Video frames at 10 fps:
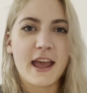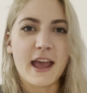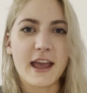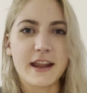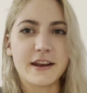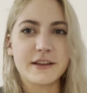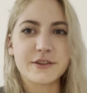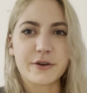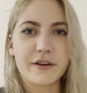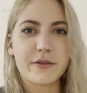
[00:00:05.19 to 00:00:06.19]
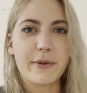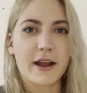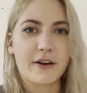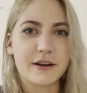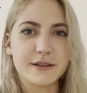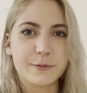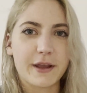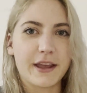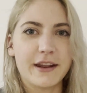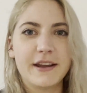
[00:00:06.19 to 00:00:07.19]
And sorry if the background is
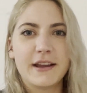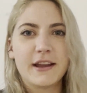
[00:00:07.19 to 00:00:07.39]
weird,